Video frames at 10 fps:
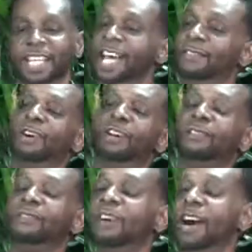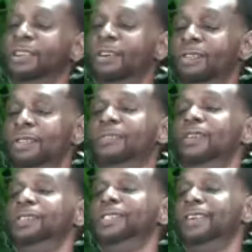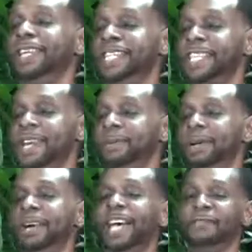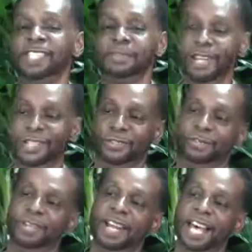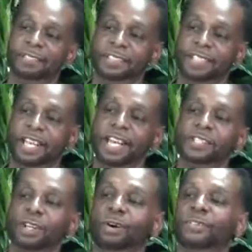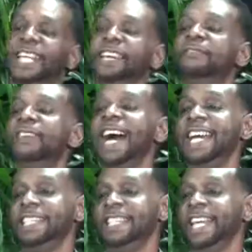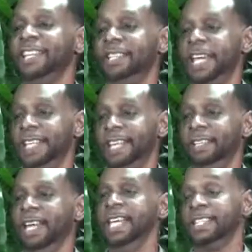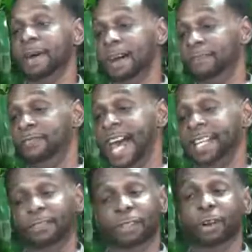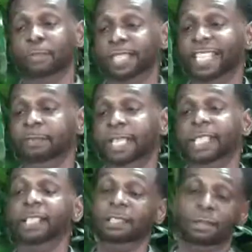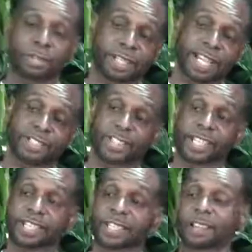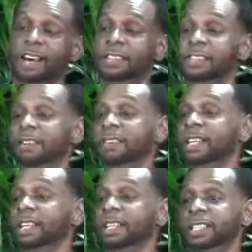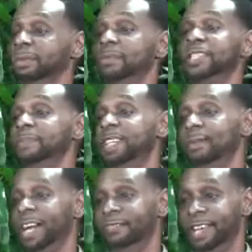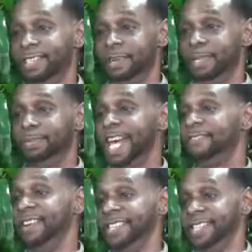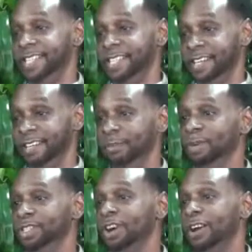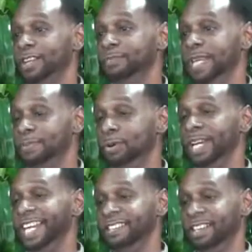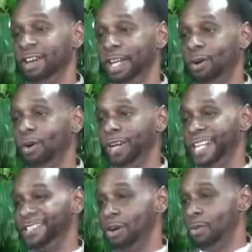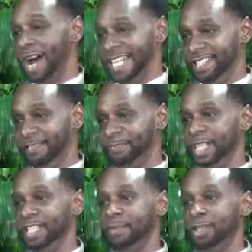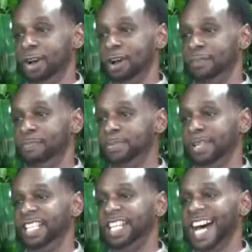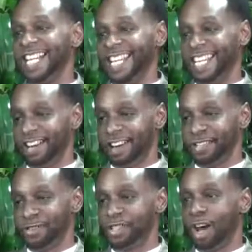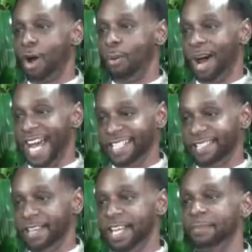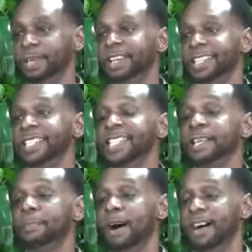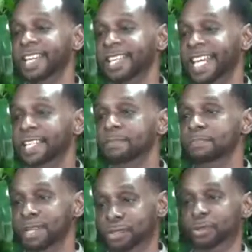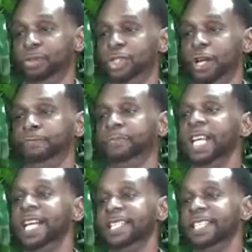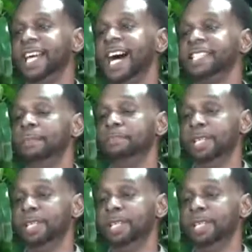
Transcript: They can have all the fun, all the thrills, and all the excitement without having somebody shoot up their house. So they find it entertaining. As a matter of fact, if you don't believe me, go to the next Jay-Z concert. You won't see many black faces in there. The majority of the people in the audience are white. The majority of people in Kanye concerts are white because it is a modern day minstrel show. These guys are